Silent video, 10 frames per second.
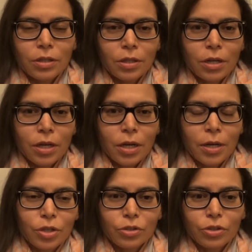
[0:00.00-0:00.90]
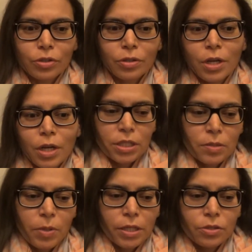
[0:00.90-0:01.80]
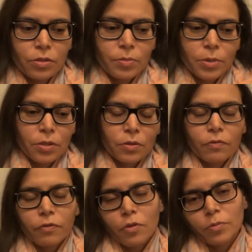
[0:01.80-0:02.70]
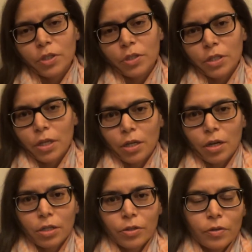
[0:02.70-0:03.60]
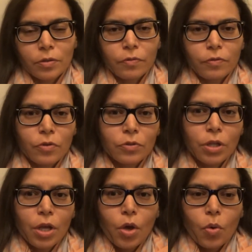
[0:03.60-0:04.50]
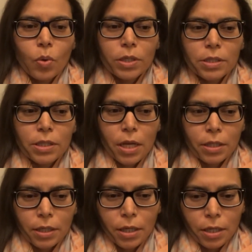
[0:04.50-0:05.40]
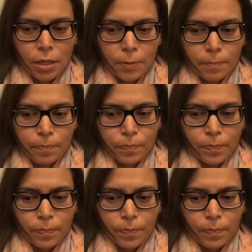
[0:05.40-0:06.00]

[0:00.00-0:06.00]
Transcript: the doctor explained to me on the phone because I got her on the phone was that um,